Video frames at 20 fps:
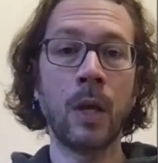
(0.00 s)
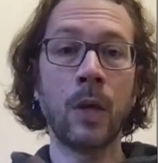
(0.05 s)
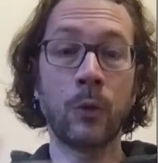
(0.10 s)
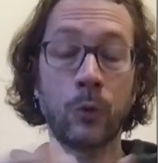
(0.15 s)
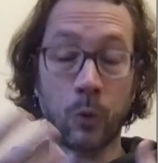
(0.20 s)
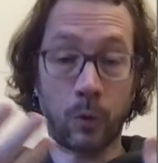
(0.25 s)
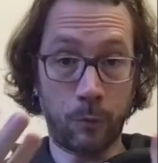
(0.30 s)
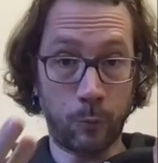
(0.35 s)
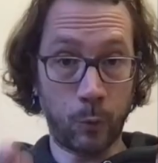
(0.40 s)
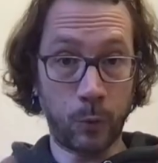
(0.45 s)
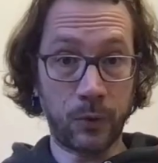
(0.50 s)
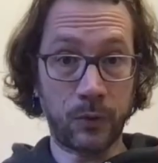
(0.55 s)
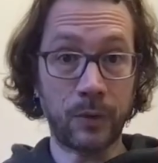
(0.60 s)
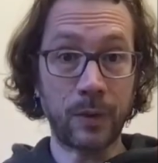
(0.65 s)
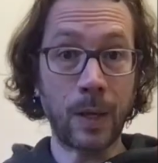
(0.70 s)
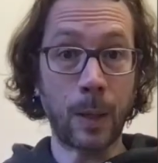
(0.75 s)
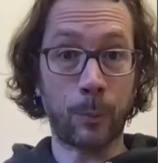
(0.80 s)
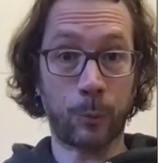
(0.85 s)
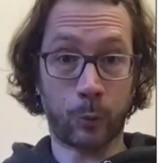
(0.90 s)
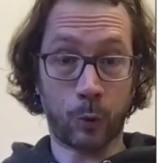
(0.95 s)
So if we
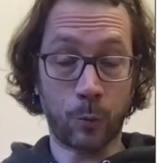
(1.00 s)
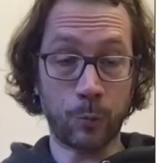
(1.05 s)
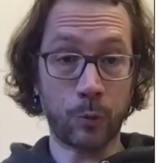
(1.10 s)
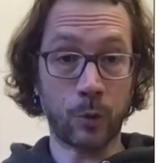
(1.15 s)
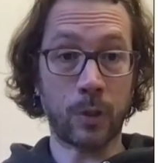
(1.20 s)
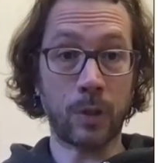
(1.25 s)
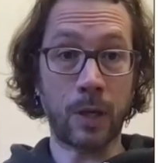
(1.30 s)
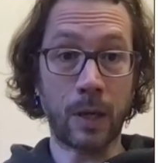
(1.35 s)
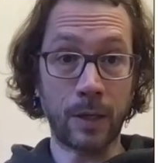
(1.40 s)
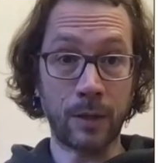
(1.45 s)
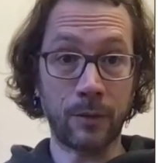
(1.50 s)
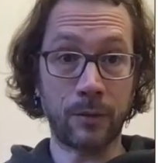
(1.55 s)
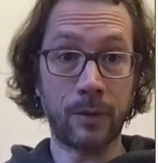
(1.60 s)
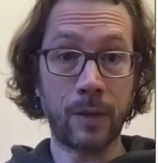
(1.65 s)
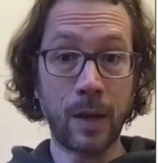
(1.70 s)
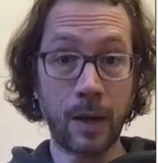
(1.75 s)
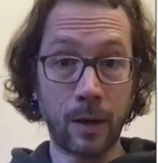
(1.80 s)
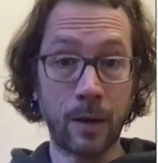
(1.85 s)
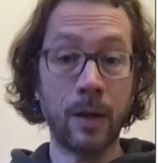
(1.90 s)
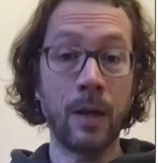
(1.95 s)
see absorption lines
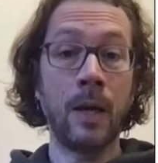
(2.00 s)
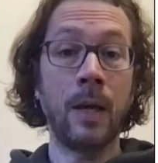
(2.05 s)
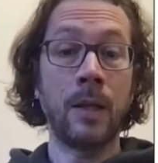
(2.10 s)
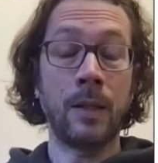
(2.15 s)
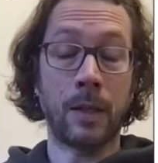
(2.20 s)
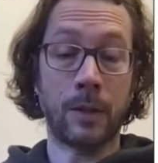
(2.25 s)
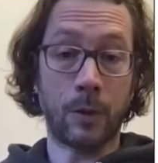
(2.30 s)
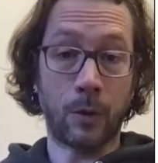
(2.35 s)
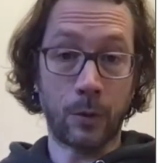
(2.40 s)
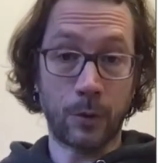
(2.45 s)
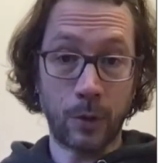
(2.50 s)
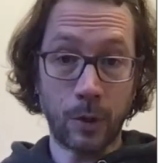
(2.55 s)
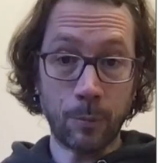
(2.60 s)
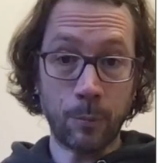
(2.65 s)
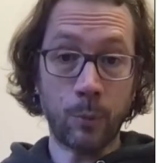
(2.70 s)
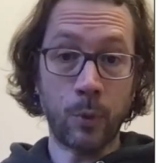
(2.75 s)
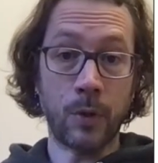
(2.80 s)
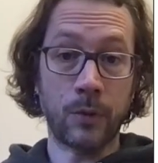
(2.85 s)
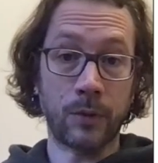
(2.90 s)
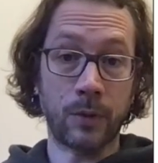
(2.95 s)
there that are not
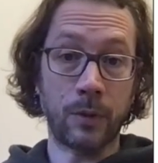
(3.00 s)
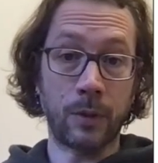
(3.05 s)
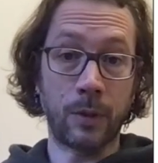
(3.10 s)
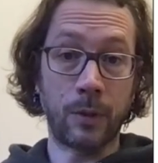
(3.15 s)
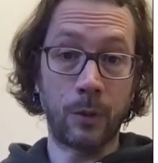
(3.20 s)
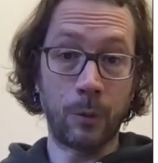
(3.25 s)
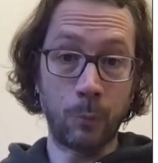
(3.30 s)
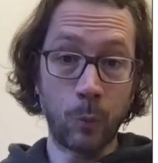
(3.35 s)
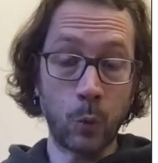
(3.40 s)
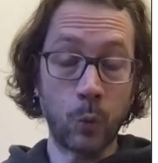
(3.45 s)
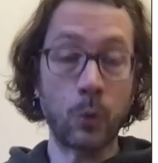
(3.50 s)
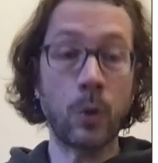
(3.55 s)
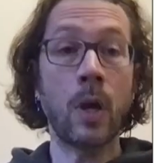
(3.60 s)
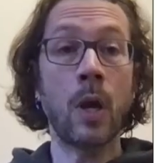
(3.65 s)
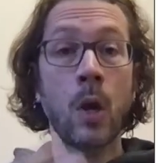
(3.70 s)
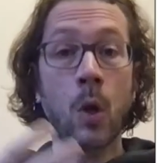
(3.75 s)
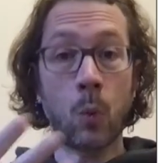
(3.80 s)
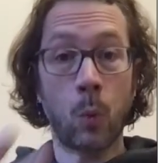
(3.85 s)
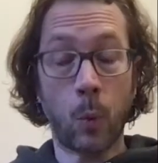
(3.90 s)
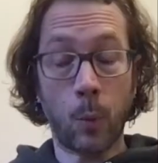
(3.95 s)
present in the moon,
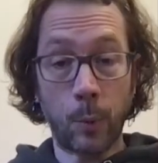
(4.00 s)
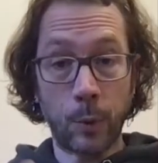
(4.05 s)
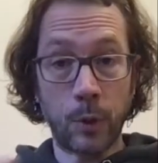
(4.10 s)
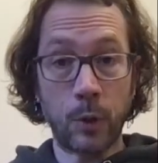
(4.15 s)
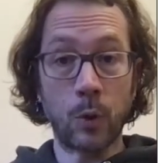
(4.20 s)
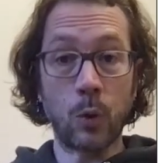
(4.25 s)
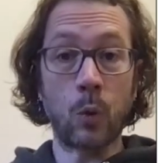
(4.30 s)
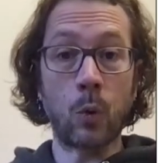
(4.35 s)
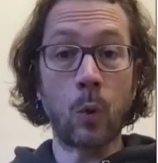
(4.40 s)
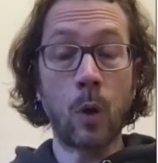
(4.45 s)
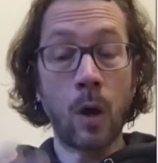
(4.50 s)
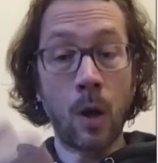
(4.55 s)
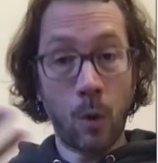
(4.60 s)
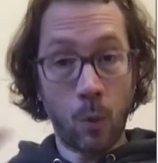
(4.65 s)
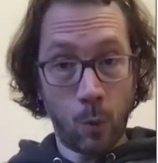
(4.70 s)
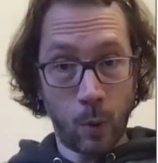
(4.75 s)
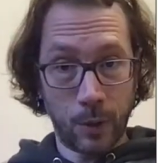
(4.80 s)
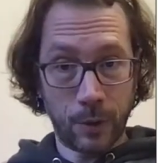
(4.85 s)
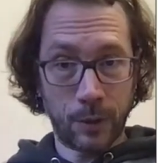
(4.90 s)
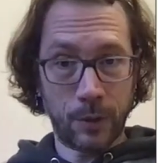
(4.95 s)
we would know
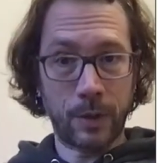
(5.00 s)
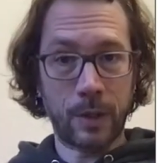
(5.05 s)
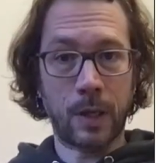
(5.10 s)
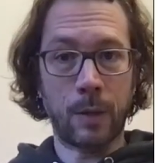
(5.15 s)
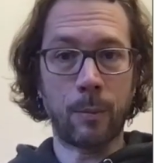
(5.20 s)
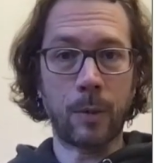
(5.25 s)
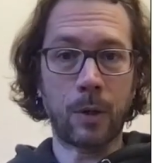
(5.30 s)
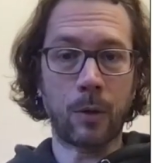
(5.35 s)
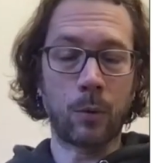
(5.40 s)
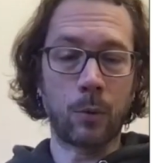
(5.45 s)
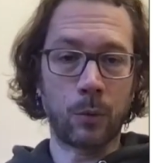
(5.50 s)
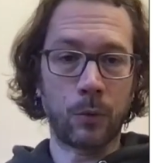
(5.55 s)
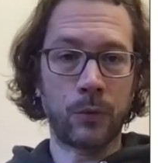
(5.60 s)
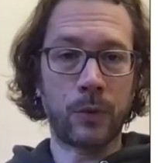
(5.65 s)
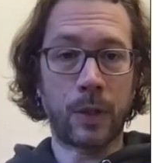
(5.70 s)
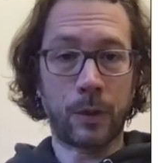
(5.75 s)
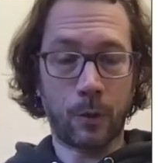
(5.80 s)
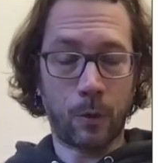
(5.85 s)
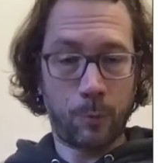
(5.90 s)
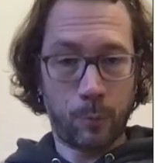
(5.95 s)
what are the chemicals
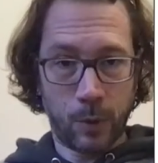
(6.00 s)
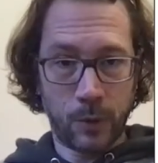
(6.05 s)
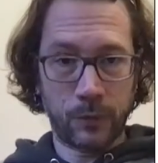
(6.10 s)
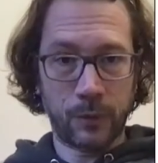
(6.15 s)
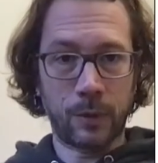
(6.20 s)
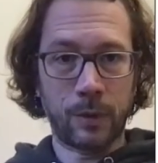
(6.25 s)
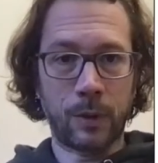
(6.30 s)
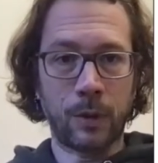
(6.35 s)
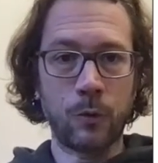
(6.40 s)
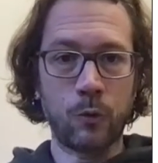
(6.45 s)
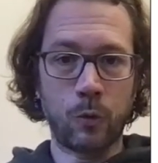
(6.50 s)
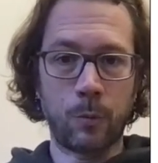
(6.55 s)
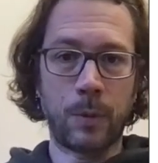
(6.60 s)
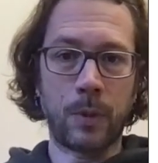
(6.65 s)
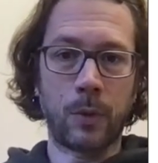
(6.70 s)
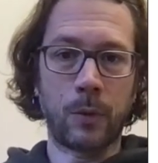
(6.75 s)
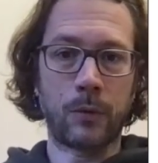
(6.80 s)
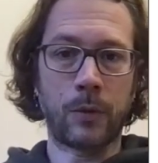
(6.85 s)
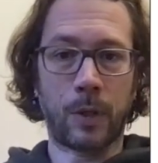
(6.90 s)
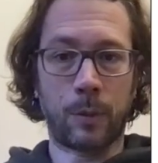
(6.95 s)
that are present in
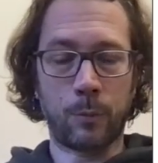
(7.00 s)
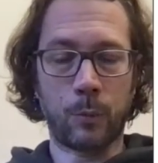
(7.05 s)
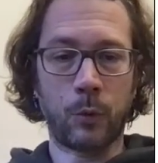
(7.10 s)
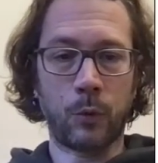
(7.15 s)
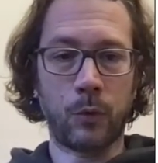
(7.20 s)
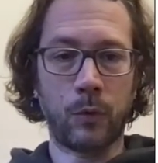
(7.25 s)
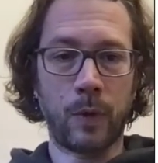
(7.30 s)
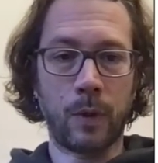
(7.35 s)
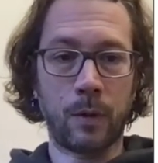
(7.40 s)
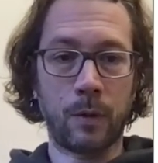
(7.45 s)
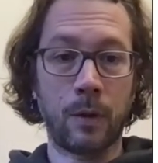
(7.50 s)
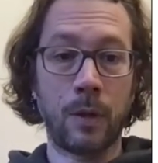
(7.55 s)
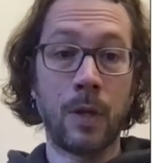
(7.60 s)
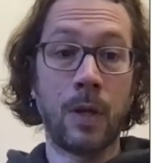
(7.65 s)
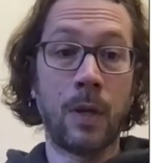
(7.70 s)
Jupiter's atmosphere.